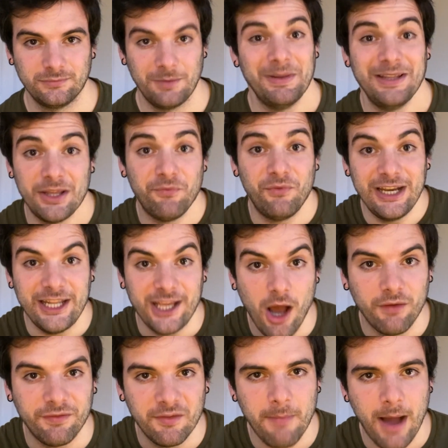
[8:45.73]
I mean, they really
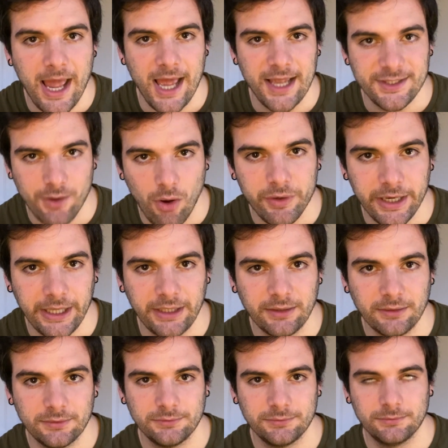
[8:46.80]
are for my eyes only.
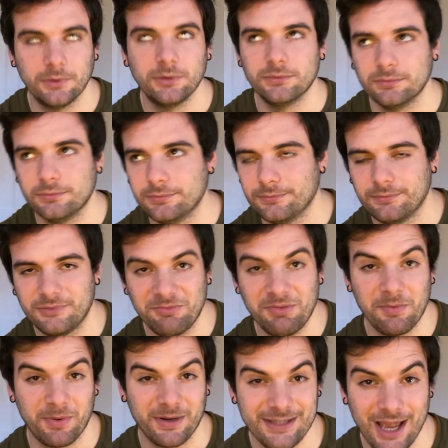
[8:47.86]
Or, to be
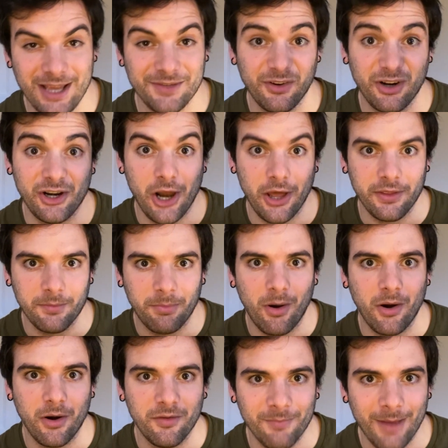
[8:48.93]
precise, for another
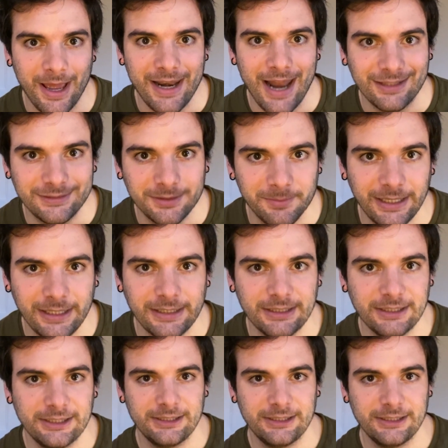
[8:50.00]
part of my anatomy.